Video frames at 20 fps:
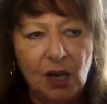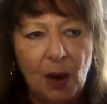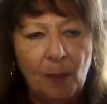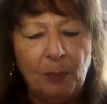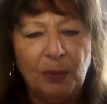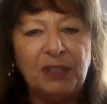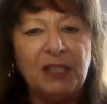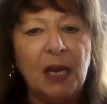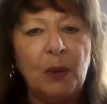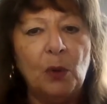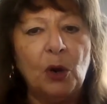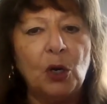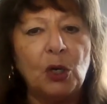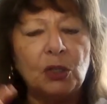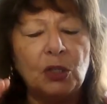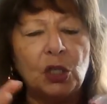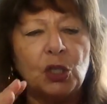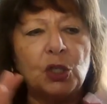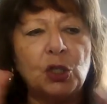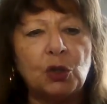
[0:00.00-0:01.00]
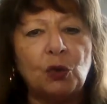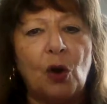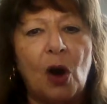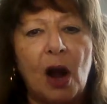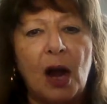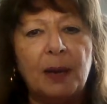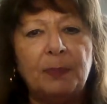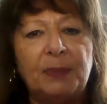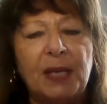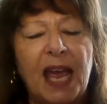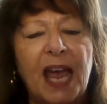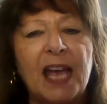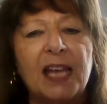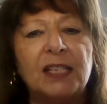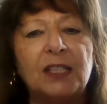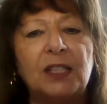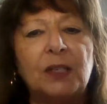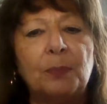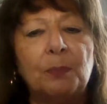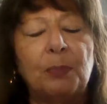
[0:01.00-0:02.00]
But they were described
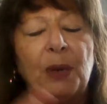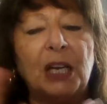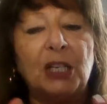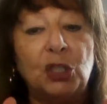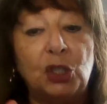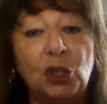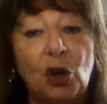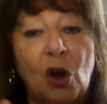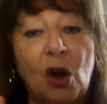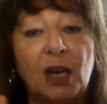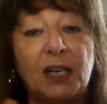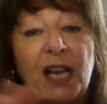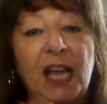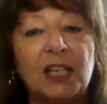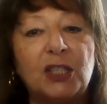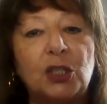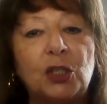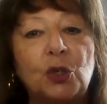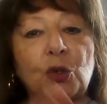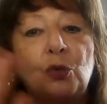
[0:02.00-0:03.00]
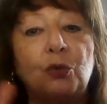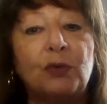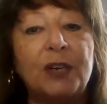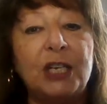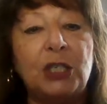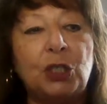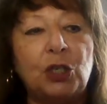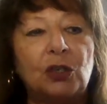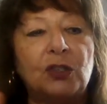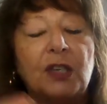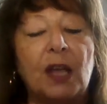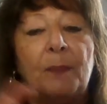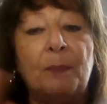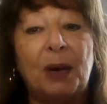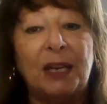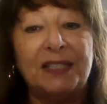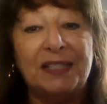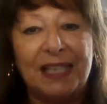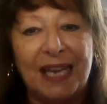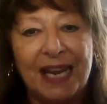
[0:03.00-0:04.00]
by John as creatures and by
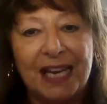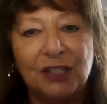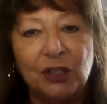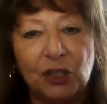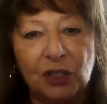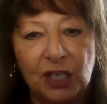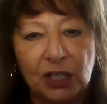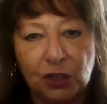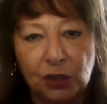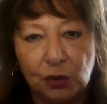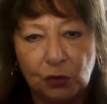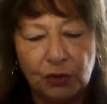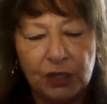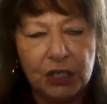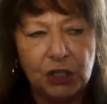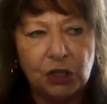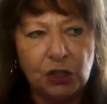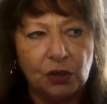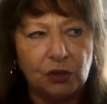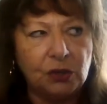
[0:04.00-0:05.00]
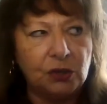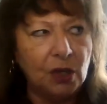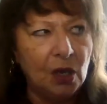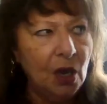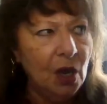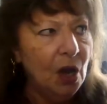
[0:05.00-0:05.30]
Daniel as creatures.